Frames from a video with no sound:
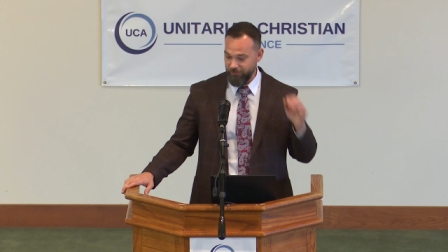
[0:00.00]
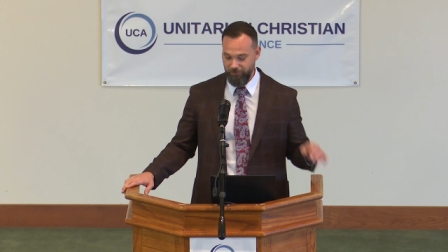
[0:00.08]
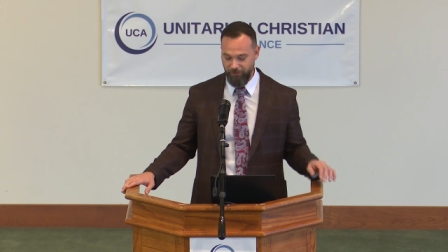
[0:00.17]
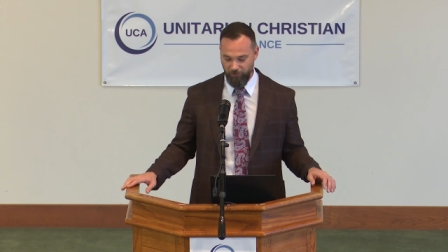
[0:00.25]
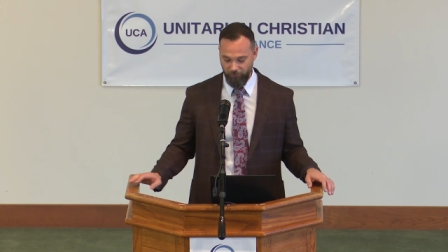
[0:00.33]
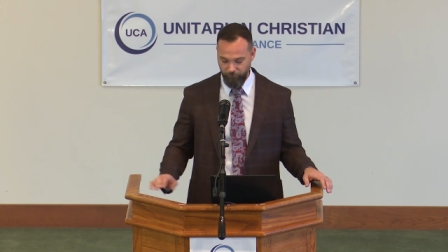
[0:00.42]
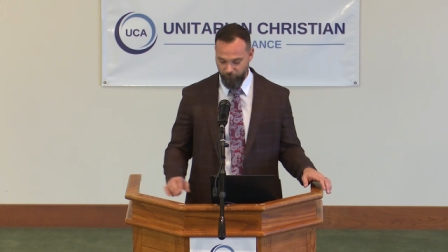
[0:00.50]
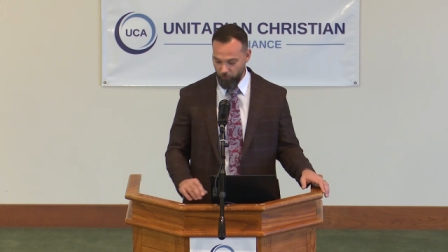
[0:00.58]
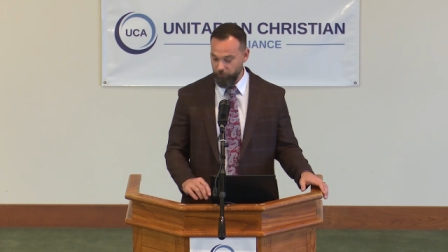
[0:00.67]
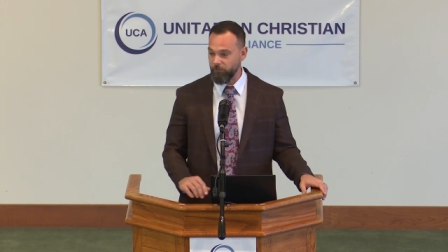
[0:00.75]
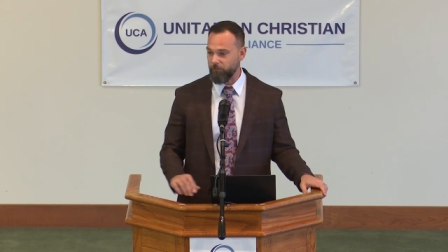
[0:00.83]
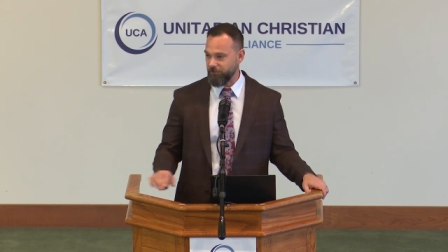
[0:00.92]
you know,
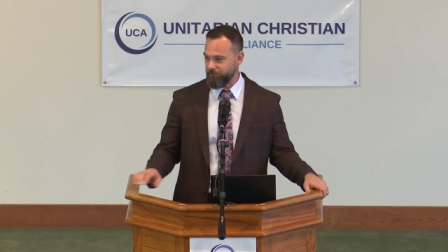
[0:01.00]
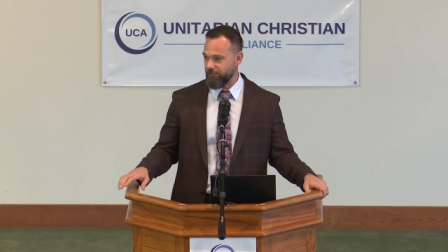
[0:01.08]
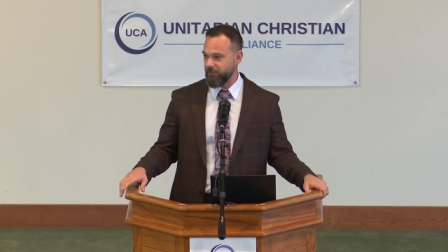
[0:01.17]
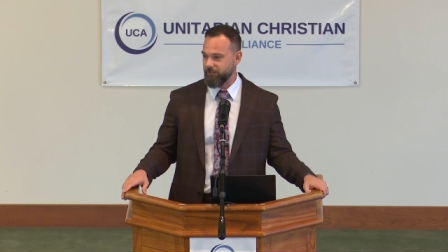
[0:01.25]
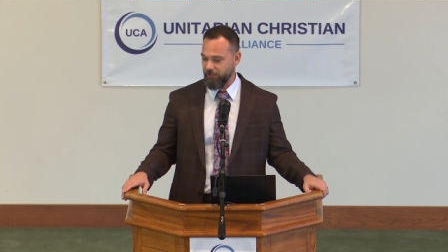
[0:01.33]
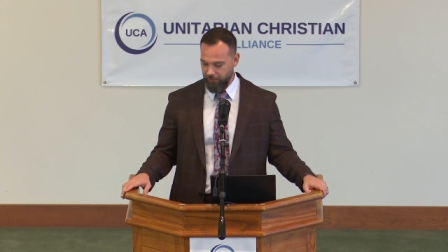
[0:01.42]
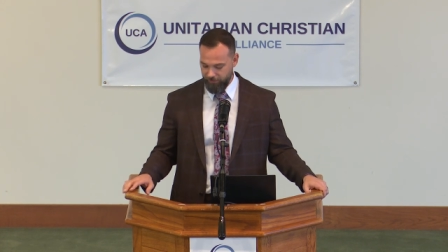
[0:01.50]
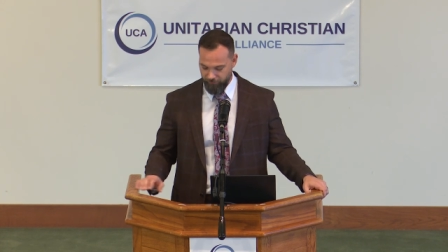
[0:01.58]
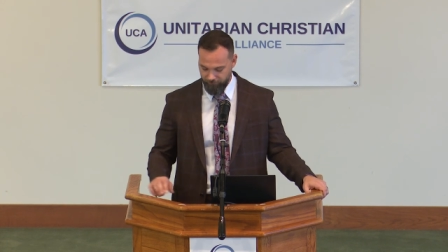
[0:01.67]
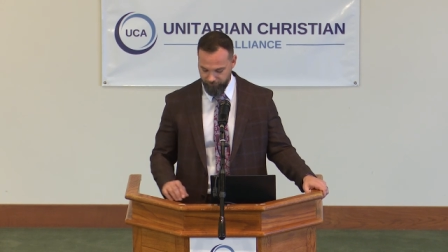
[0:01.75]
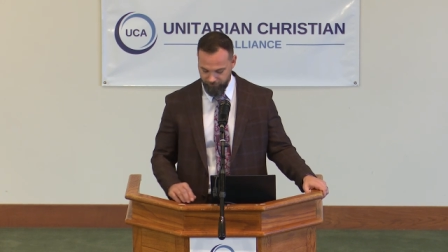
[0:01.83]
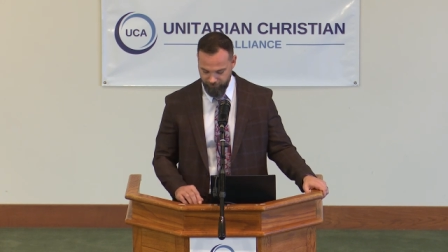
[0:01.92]
vulnerable to this kind
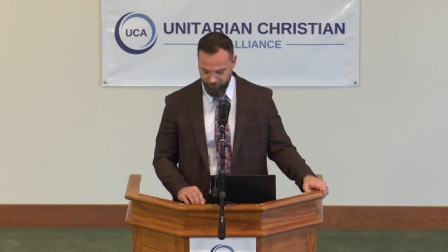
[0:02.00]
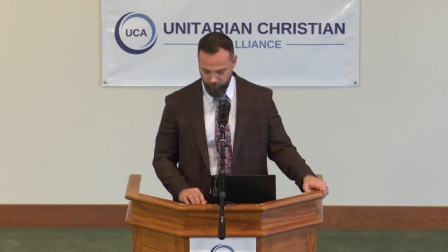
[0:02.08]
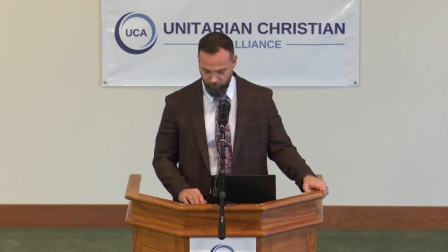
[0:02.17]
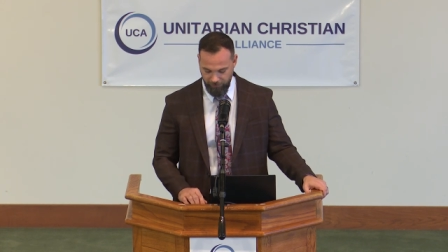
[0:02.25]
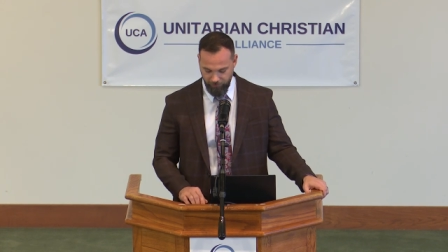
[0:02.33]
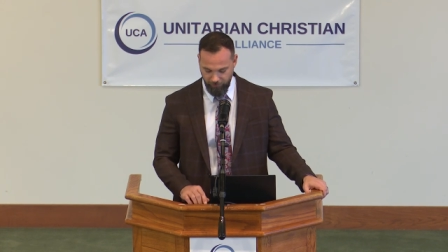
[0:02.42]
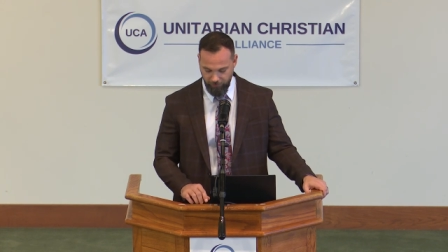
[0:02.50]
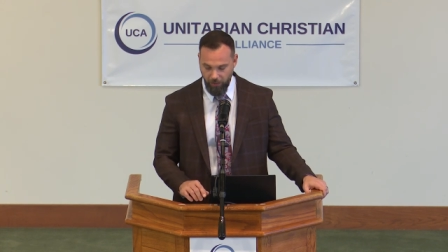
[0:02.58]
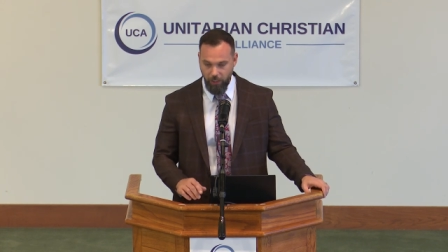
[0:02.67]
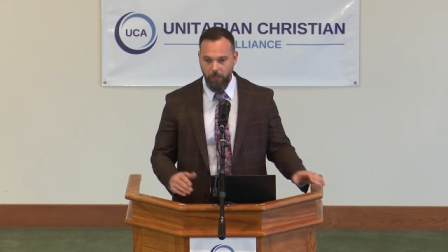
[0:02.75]
of situation.